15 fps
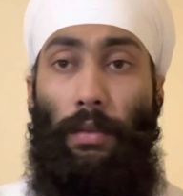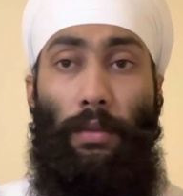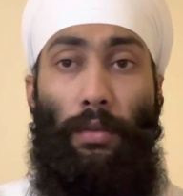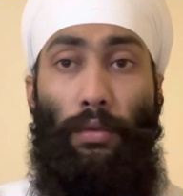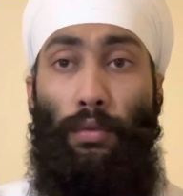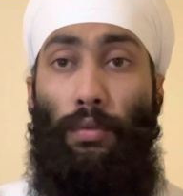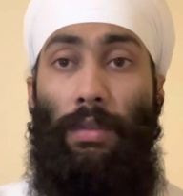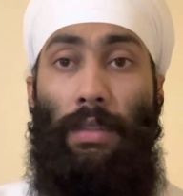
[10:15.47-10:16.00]

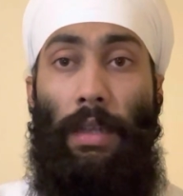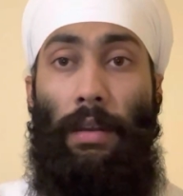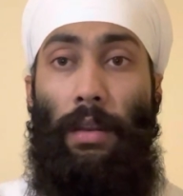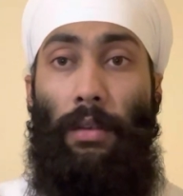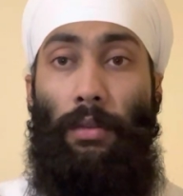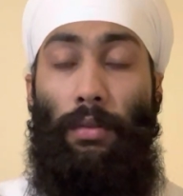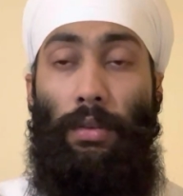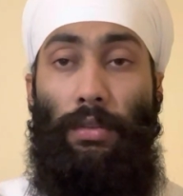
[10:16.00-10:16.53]
rules and
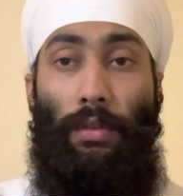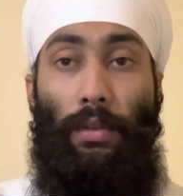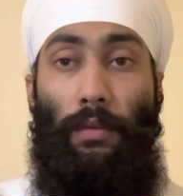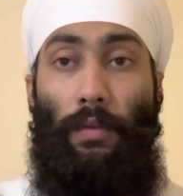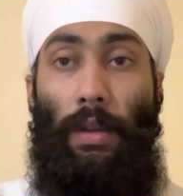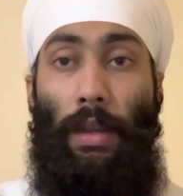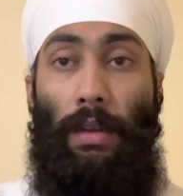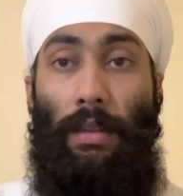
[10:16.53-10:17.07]
regulation
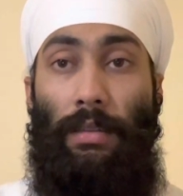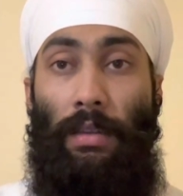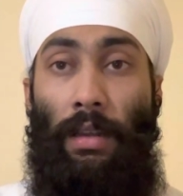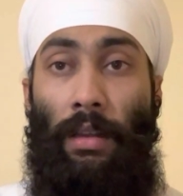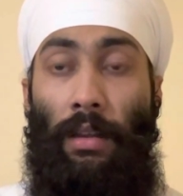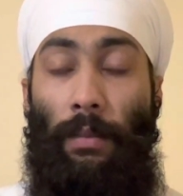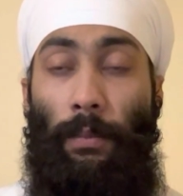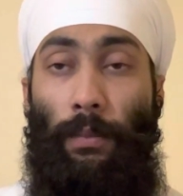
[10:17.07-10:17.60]
of Tata
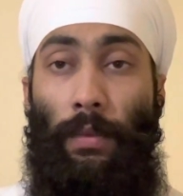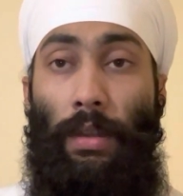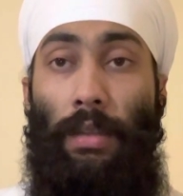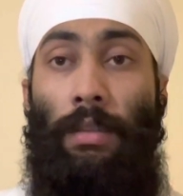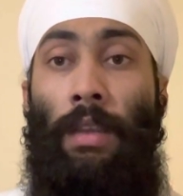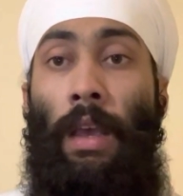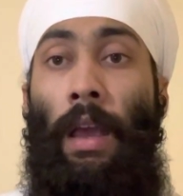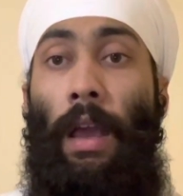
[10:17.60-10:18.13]
Steel companies,